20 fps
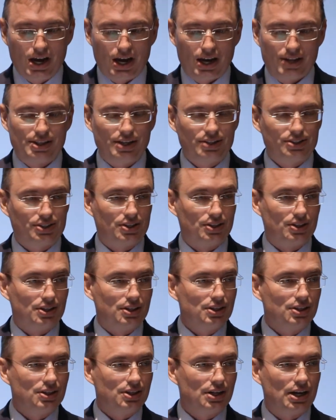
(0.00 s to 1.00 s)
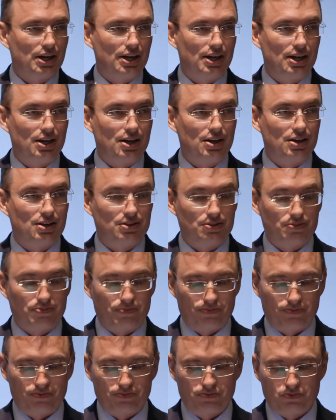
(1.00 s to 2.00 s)
Additionally,
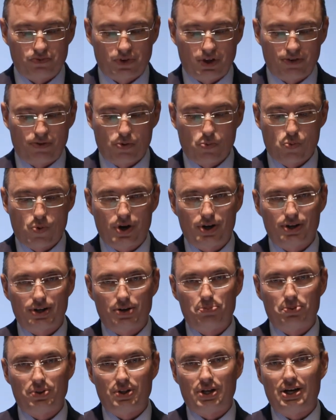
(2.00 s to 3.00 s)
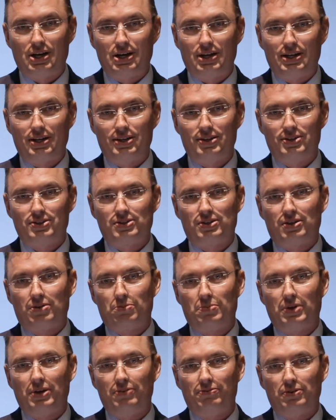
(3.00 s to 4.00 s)
if you want to apply
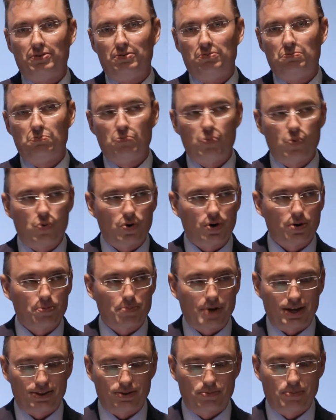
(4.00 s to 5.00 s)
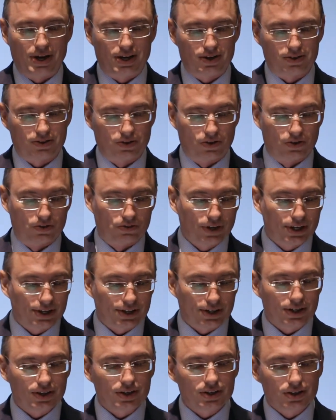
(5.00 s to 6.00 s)
some even more mathematical
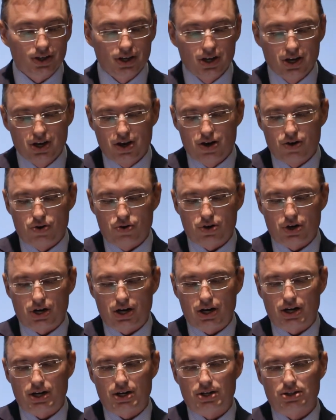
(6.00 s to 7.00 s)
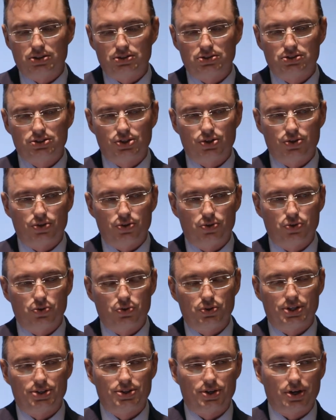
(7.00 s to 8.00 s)
rigor to
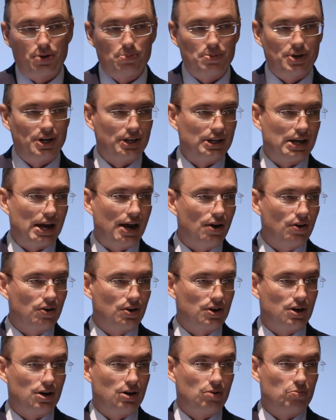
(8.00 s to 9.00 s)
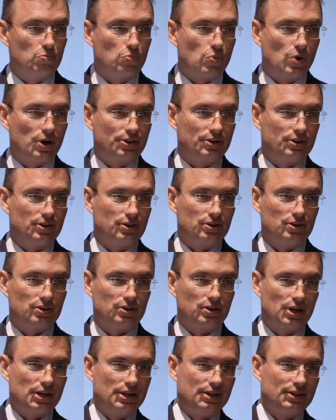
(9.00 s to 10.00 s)
determining the outcome,
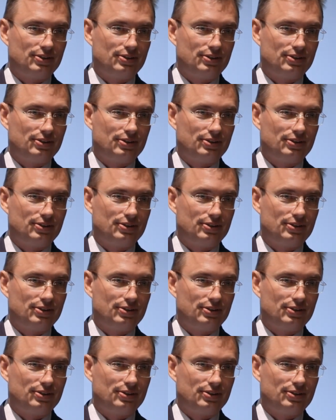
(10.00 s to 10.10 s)
whether